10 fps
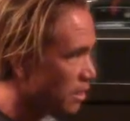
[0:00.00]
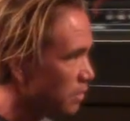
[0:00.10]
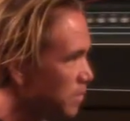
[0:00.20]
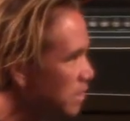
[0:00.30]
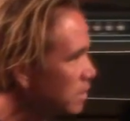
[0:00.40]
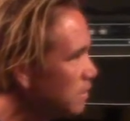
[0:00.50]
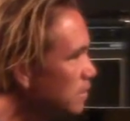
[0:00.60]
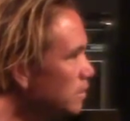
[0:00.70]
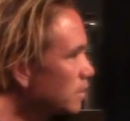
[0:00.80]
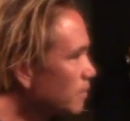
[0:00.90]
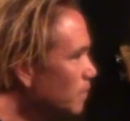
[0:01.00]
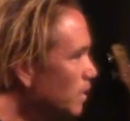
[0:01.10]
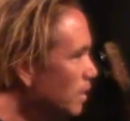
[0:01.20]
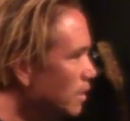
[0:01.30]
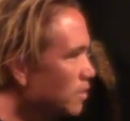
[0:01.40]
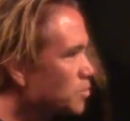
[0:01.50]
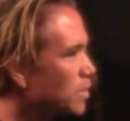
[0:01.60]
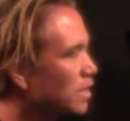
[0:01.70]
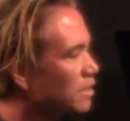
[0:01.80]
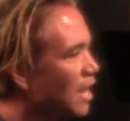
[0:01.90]
they'd be healed. Now, there's
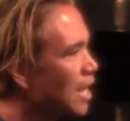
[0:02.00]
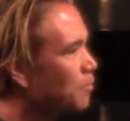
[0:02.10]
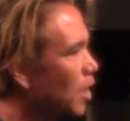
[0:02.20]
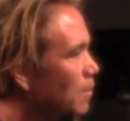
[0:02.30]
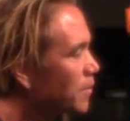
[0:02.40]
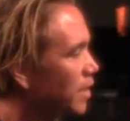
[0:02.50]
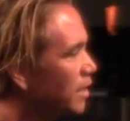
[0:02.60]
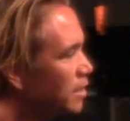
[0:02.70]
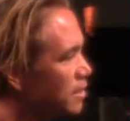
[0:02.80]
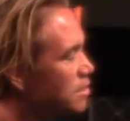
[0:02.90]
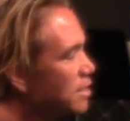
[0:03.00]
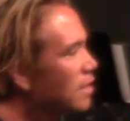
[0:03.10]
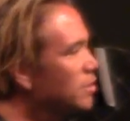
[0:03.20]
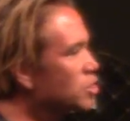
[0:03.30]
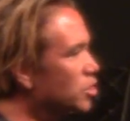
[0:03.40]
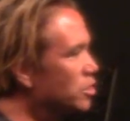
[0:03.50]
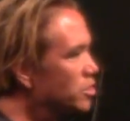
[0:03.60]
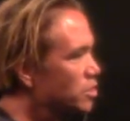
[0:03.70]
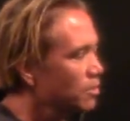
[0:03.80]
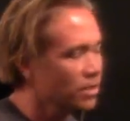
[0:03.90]
been a lie propagated inside the
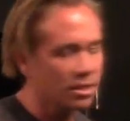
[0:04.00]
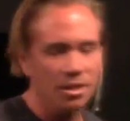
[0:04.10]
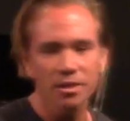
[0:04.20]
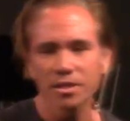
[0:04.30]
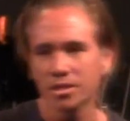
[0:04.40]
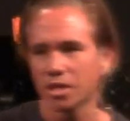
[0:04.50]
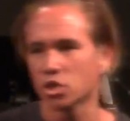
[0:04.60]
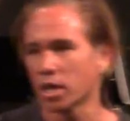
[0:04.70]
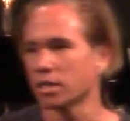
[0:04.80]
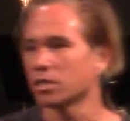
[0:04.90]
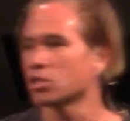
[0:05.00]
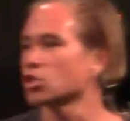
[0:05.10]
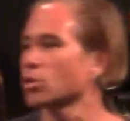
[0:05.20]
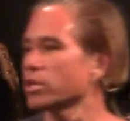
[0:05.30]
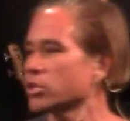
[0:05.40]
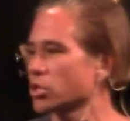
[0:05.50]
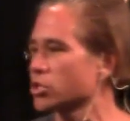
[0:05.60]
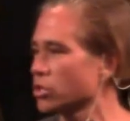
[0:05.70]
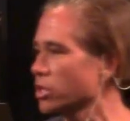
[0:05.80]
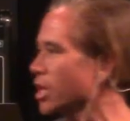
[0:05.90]
church because I think Satan tried to destroy the church
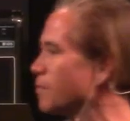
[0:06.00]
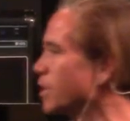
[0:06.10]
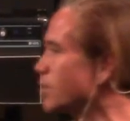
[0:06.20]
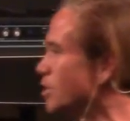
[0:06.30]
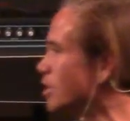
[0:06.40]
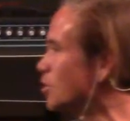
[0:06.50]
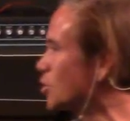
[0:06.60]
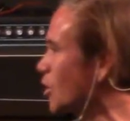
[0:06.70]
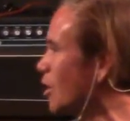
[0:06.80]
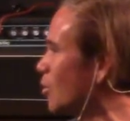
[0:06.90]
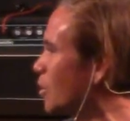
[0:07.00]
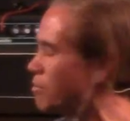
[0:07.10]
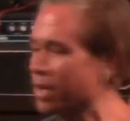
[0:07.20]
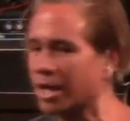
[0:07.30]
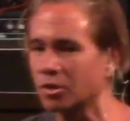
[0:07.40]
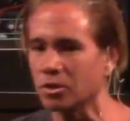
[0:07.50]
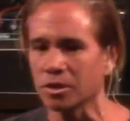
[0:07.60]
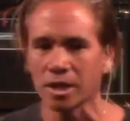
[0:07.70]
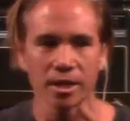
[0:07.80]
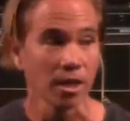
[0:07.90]
early on because he saw what man looked
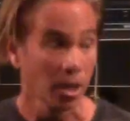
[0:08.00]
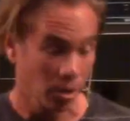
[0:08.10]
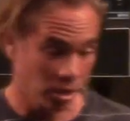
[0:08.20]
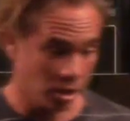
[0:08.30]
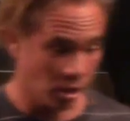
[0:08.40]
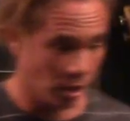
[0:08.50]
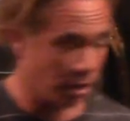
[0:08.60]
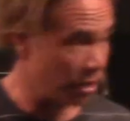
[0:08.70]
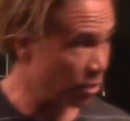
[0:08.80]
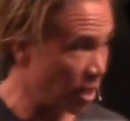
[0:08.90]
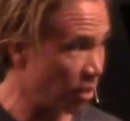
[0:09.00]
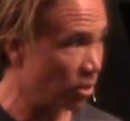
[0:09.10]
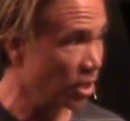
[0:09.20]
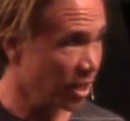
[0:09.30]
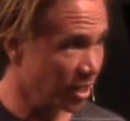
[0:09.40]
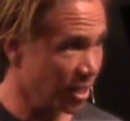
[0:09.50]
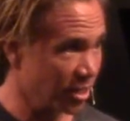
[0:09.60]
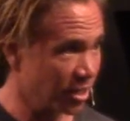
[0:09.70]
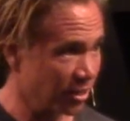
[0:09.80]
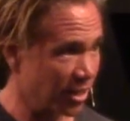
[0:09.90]
like in the garden and how he had
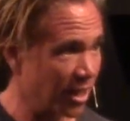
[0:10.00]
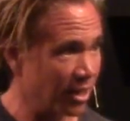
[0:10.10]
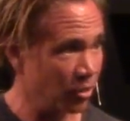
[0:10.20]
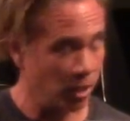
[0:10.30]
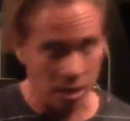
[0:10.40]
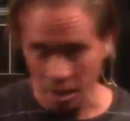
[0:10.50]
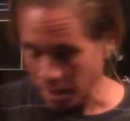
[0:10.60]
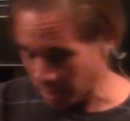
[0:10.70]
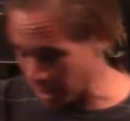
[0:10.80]
to get that out of the way. Then he